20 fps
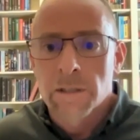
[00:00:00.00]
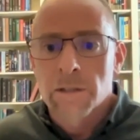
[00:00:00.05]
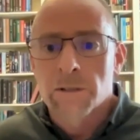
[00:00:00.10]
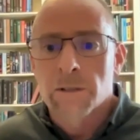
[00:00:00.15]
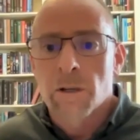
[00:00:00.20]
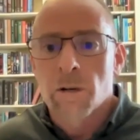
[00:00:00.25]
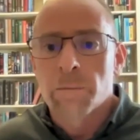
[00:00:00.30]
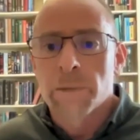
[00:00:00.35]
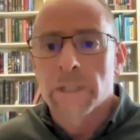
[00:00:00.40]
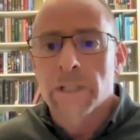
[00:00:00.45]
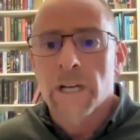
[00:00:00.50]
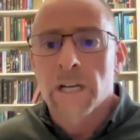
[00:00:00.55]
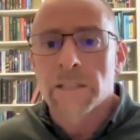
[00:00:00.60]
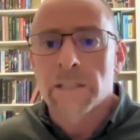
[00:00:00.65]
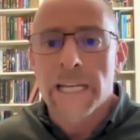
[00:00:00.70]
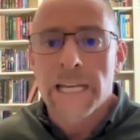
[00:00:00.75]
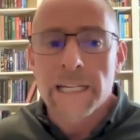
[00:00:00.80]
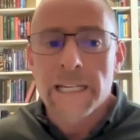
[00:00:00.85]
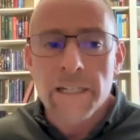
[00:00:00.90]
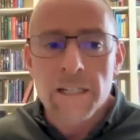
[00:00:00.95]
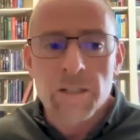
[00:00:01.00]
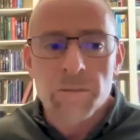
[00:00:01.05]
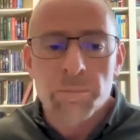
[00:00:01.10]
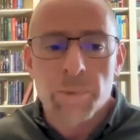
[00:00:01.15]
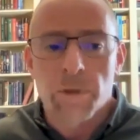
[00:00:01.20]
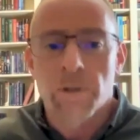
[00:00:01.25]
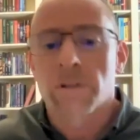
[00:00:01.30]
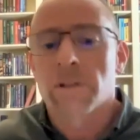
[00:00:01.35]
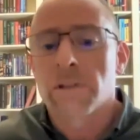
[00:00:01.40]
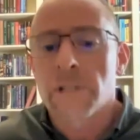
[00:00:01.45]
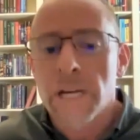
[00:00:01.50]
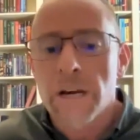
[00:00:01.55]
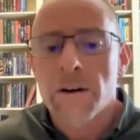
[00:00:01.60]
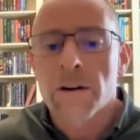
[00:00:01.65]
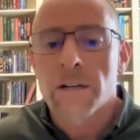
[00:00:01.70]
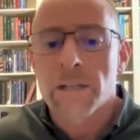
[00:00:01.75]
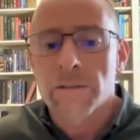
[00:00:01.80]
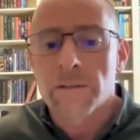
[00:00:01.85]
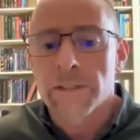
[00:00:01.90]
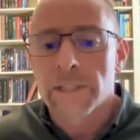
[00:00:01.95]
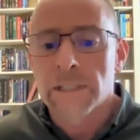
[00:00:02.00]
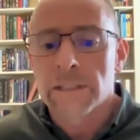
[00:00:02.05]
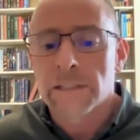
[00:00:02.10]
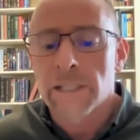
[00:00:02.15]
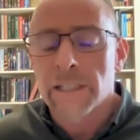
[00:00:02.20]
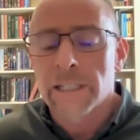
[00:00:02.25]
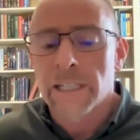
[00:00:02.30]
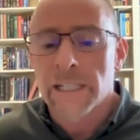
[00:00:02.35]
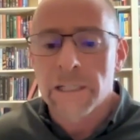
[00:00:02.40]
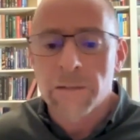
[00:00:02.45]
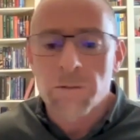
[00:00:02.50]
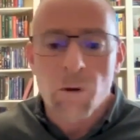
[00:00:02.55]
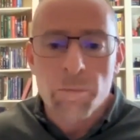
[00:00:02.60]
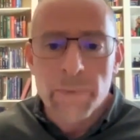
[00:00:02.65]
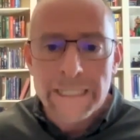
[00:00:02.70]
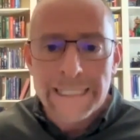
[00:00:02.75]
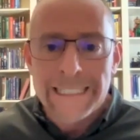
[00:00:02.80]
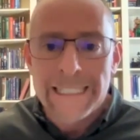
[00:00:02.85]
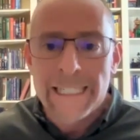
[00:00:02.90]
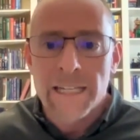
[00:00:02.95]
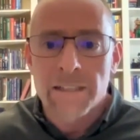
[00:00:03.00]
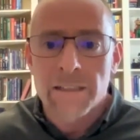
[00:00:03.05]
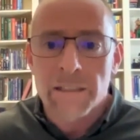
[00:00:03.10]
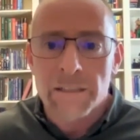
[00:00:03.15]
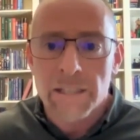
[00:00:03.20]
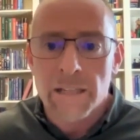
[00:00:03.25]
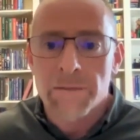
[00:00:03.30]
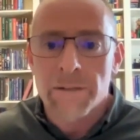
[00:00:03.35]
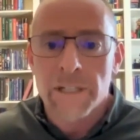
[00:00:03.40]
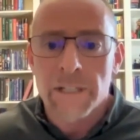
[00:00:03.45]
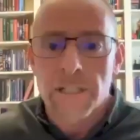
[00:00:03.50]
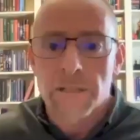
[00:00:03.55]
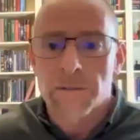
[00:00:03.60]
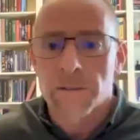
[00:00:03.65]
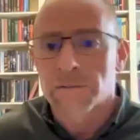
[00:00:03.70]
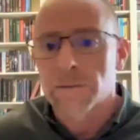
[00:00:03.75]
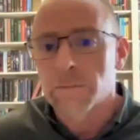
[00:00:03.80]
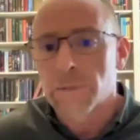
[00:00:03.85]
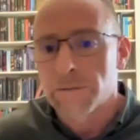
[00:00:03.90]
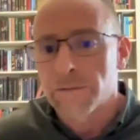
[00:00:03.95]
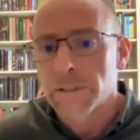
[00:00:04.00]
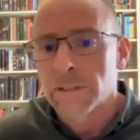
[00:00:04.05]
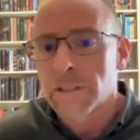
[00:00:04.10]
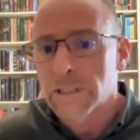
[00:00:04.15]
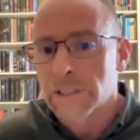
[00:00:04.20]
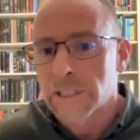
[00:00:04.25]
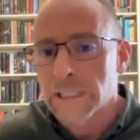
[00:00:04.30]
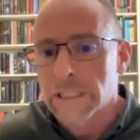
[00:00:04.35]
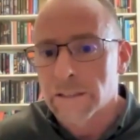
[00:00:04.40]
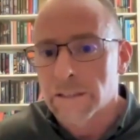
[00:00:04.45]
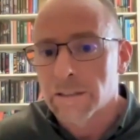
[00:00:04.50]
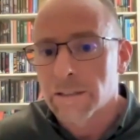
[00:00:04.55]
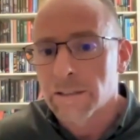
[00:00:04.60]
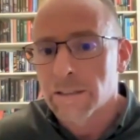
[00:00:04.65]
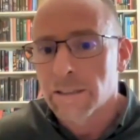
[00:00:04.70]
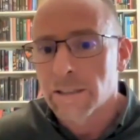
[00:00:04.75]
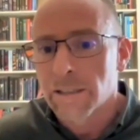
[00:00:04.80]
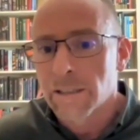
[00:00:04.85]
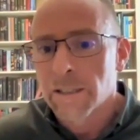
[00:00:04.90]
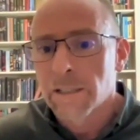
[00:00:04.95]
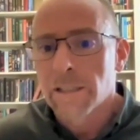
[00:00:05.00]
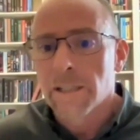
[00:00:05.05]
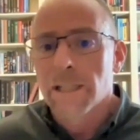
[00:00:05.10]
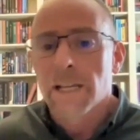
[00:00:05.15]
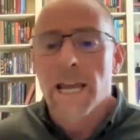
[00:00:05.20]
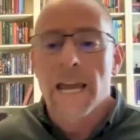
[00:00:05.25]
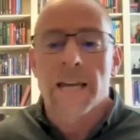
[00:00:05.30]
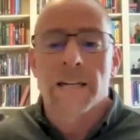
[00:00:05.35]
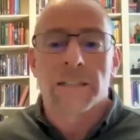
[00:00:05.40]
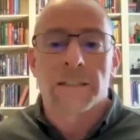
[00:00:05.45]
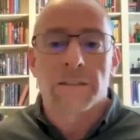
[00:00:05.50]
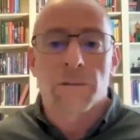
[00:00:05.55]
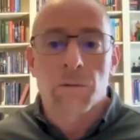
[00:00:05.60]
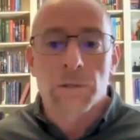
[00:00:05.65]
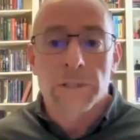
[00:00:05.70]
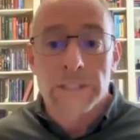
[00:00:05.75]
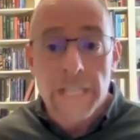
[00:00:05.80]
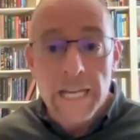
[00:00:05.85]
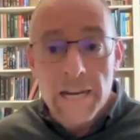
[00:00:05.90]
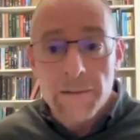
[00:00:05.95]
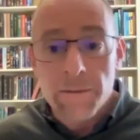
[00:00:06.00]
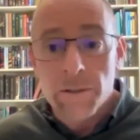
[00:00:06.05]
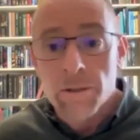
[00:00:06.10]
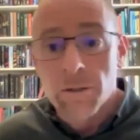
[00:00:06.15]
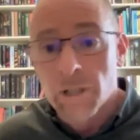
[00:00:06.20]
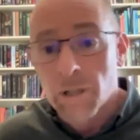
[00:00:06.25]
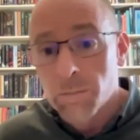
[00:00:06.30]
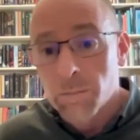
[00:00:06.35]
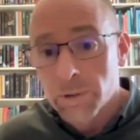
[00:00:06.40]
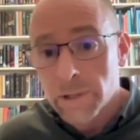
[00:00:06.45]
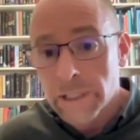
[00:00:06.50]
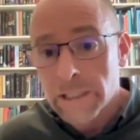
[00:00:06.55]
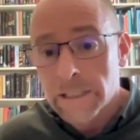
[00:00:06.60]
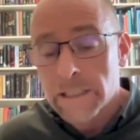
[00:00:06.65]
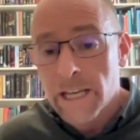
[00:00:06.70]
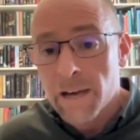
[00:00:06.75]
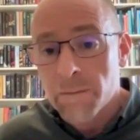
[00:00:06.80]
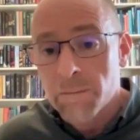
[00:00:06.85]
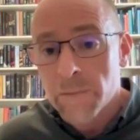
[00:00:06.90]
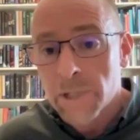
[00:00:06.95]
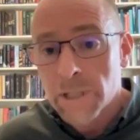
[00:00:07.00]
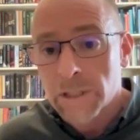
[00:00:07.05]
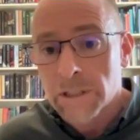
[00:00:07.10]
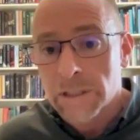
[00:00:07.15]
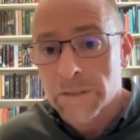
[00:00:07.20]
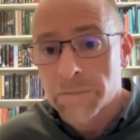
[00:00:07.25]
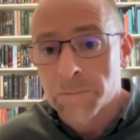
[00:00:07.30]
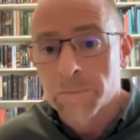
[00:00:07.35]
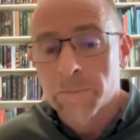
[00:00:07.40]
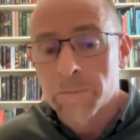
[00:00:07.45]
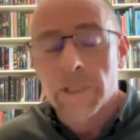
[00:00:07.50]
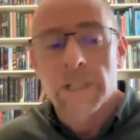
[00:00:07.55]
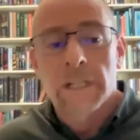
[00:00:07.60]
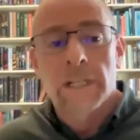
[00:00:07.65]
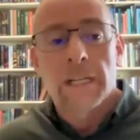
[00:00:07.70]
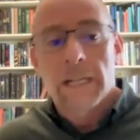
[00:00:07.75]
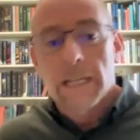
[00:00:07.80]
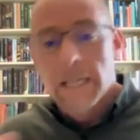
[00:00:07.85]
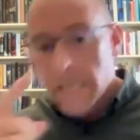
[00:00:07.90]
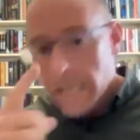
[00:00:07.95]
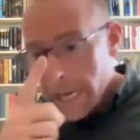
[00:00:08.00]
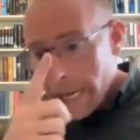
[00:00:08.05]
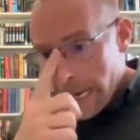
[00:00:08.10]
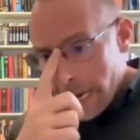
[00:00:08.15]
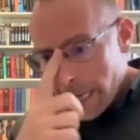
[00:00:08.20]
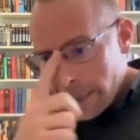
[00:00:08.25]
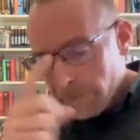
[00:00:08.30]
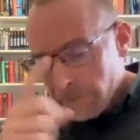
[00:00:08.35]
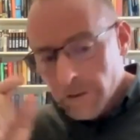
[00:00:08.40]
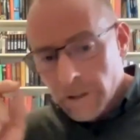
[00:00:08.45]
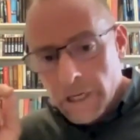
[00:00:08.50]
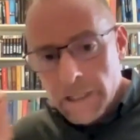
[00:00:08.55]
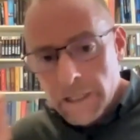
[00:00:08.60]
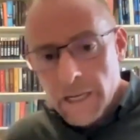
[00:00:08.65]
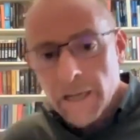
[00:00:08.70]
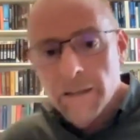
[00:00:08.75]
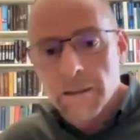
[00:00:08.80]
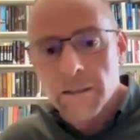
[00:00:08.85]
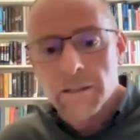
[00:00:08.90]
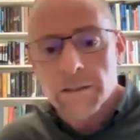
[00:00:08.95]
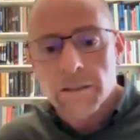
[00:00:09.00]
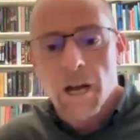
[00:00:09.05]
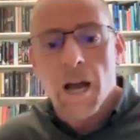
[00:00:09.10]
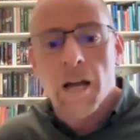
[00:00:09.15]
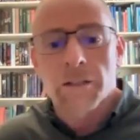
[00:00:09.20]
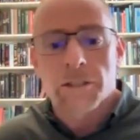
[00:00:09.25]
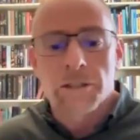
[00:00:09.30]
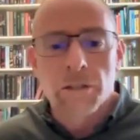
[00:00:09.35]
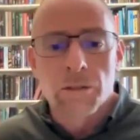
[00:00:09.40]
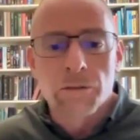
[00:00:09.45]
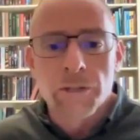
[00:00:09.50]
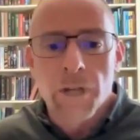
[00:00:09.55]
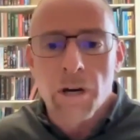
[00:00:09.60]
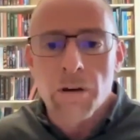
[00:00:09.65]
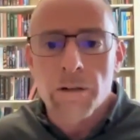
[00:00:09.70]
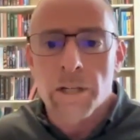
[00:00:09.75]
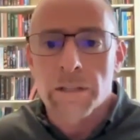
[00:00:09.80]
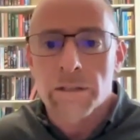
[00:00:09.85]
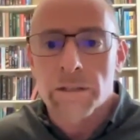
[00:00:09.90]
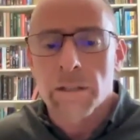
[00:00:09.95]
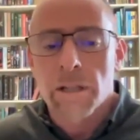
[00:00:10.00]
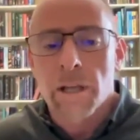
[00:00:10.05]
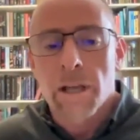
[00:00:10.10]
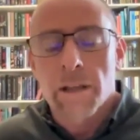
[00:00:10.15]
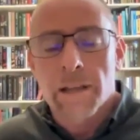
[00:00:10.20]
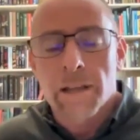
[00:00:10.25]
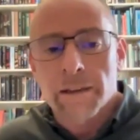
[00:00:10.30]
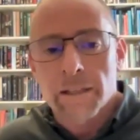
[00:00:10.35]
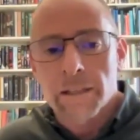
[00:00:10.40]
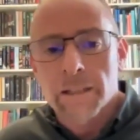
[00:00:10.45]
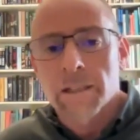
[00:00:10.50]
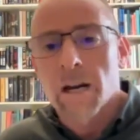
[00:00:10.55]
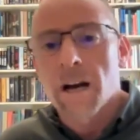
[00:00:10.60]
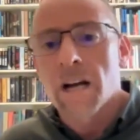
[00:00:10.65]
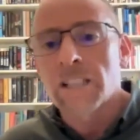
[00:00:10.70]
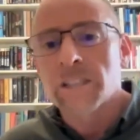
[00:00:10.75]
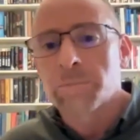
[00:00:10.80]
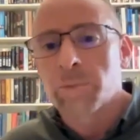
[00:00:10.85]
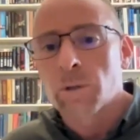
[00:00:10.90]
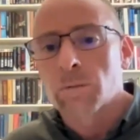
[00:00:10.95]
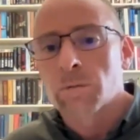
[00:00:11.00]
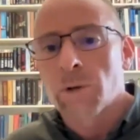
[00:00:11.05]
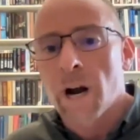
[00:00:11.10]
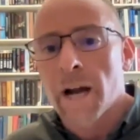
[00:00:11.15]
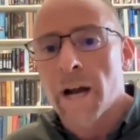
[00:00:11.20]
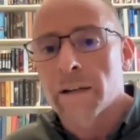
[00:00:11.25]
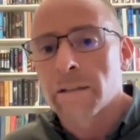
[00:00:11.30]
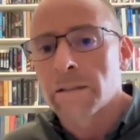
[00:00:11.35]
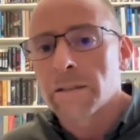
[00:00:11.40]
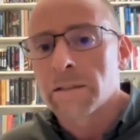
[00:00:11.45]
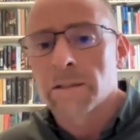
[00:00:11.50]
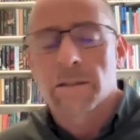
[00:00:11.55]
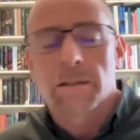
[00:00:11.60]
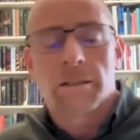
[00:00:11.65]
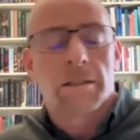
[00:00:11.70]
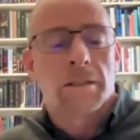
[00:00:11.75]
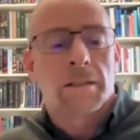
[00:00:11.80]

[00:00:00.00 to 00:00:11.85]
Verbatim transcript: So, because in his birth narrative, he said that he will begin to save Israel from the Philistines. And it's the, David who completes that mission. And if you connect the dots, you'll notice that the gospel writers